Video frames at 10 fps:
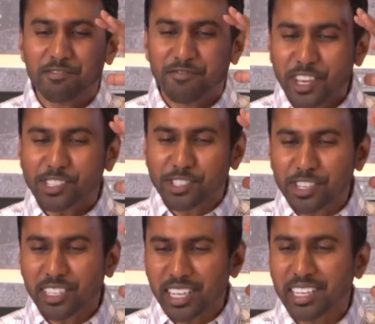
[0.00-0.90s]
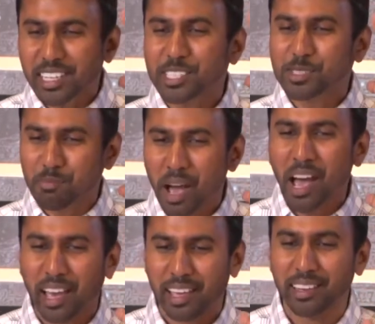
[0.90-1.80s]
envisioned in his
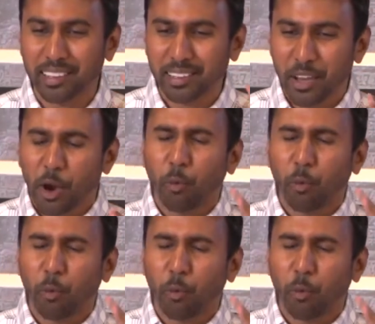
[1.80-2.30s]
mind,